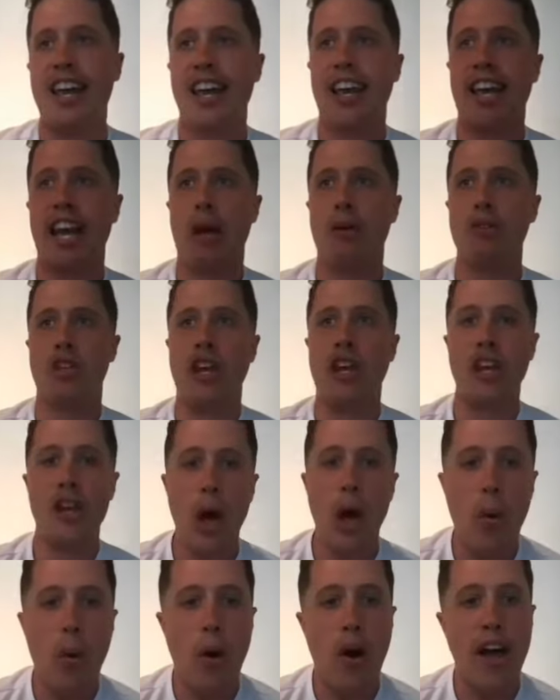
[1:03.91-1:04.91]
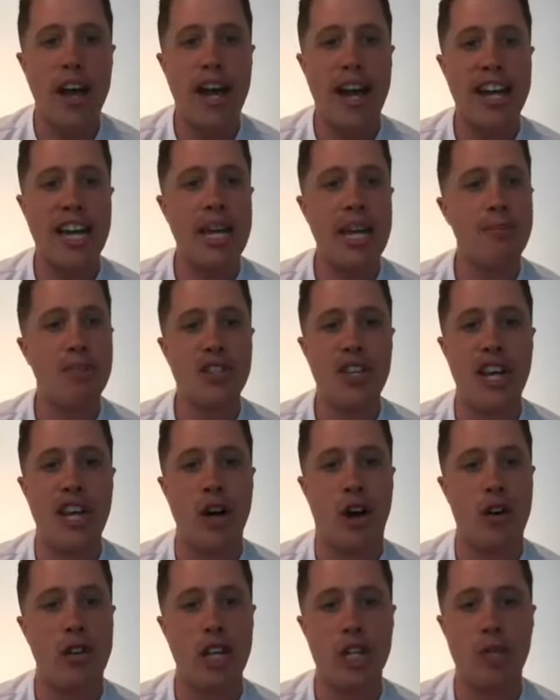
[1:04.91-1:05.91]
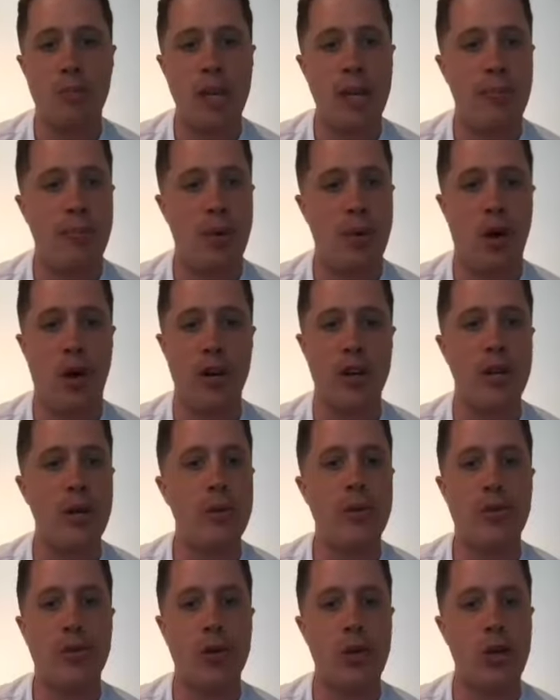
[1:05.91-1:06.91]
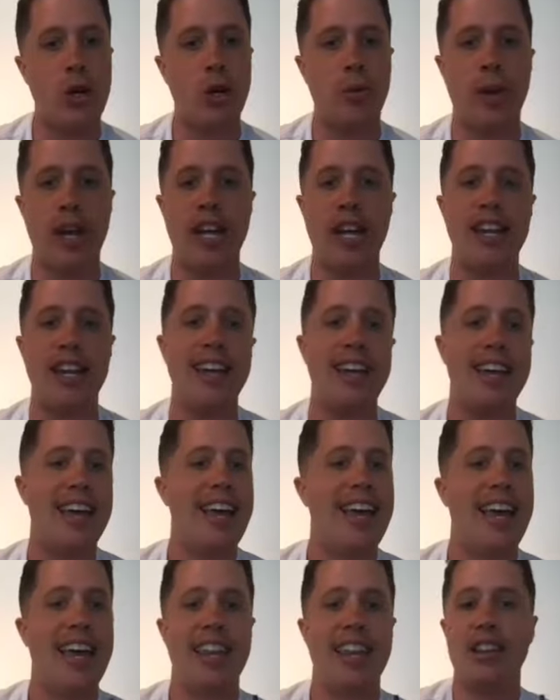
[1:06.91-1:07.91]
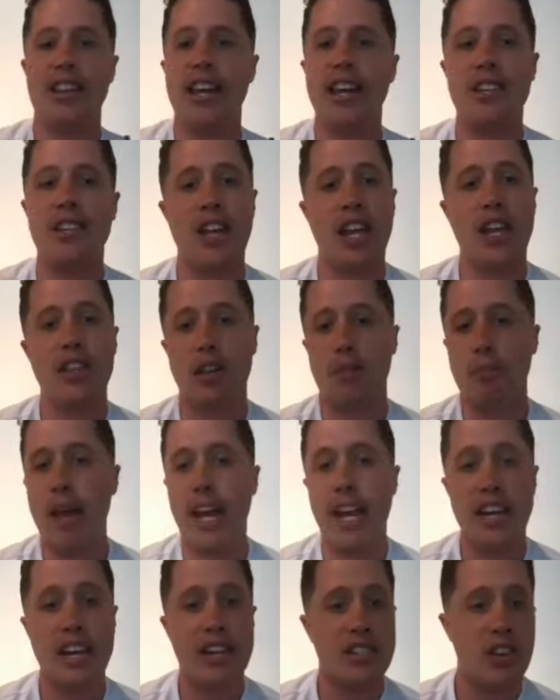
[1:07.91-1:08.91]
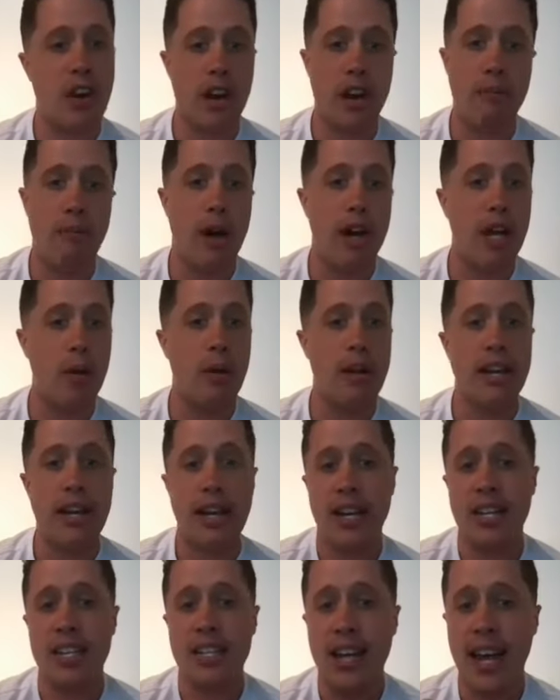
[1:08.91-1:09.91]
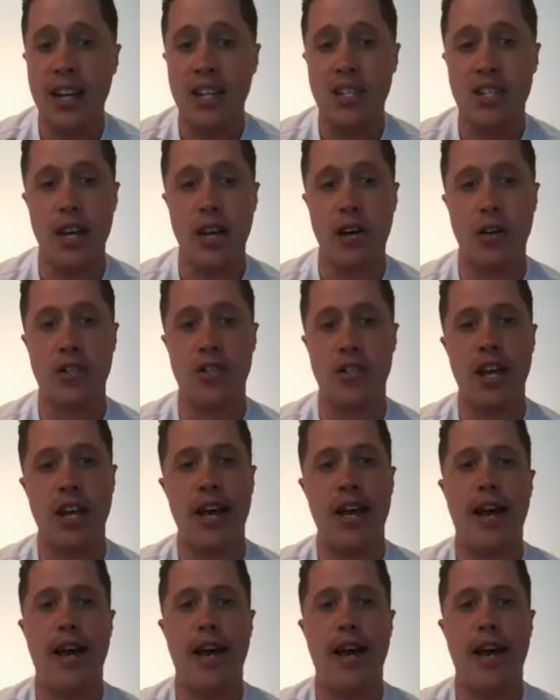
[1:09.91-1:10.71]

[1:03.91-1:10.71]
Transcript: And I was like, you know what? I keep seeing all these people on YouTube and, and LinkedIn. They're making a ton of money in, in tech sales.